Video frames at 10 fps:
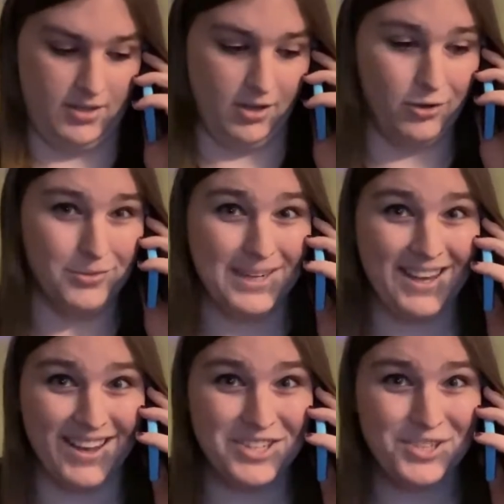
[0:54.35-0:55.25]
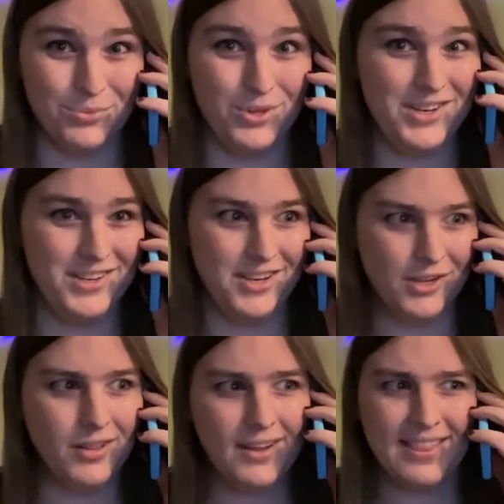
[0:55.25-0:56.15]
Oh my gosh, would
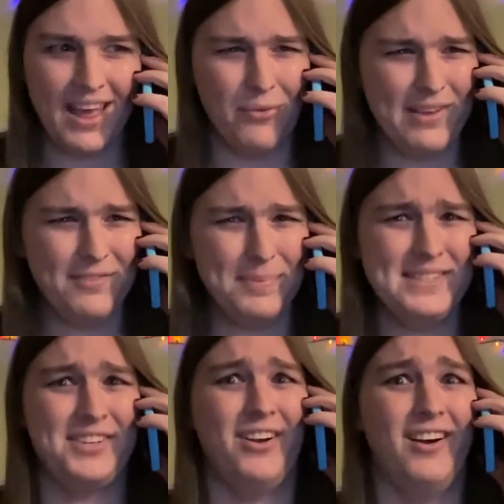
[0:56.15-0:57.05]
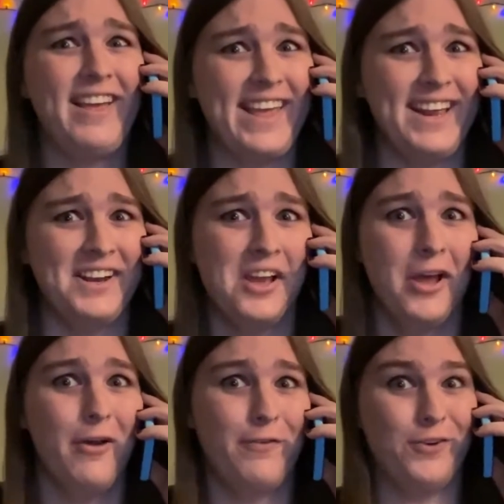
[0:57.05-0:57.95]
you look at that? We've been talking
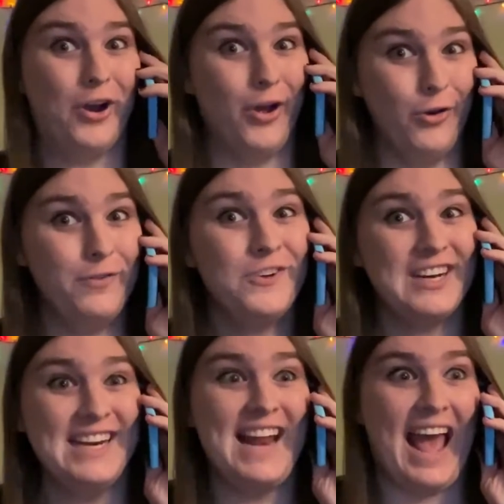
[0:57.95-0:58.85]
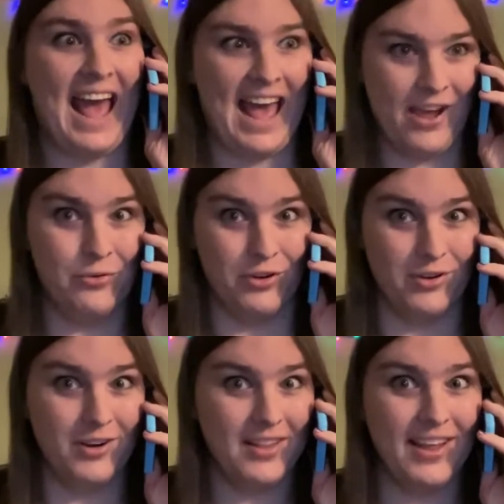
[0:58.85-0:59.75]
for over an
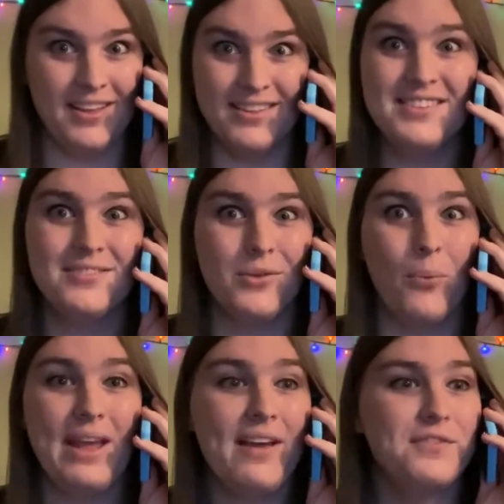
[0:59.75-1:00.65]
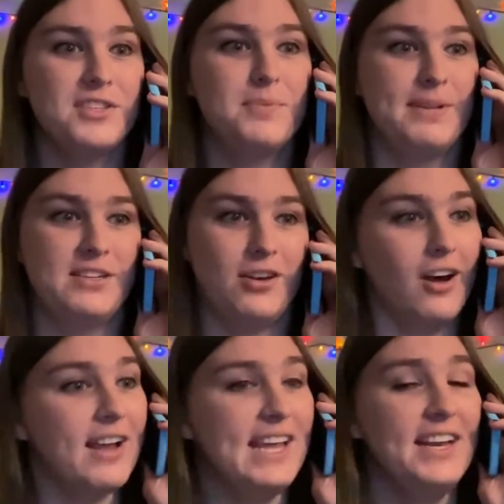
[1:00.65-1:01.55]
hour. Like this, we have just been
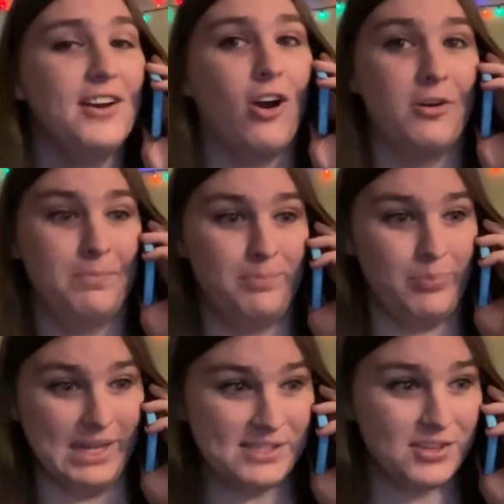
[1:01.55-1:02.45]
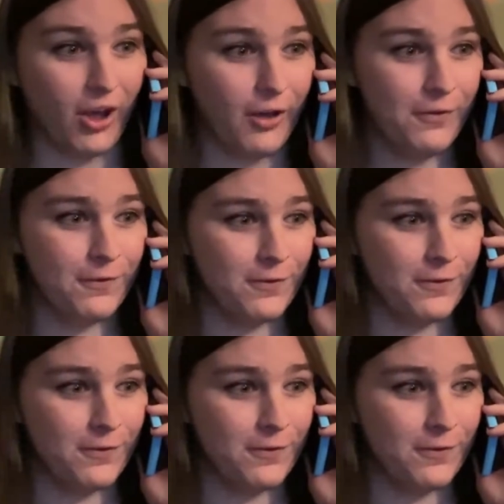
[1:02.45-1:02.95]
talking our butts off.